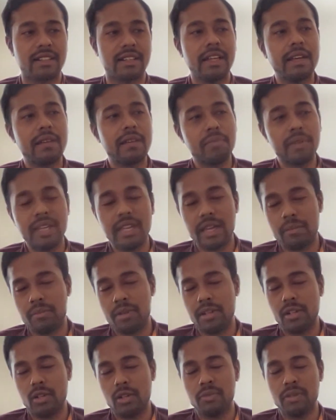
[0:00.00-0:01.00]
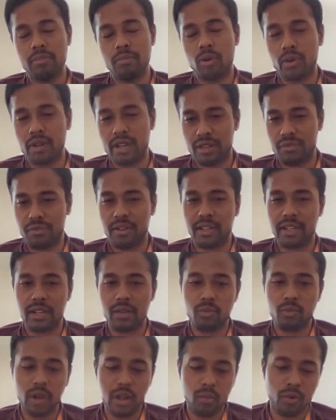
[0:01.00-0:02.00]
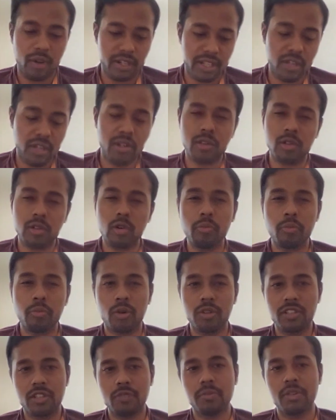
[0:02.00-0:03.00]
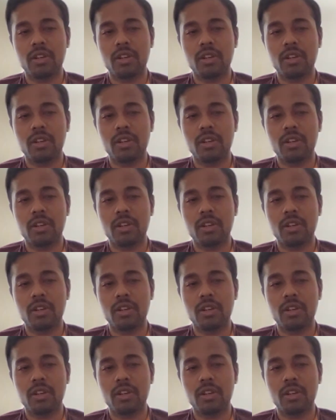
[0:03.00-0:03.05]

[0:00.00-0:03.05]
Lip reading: be able to be more effective while working on group projects,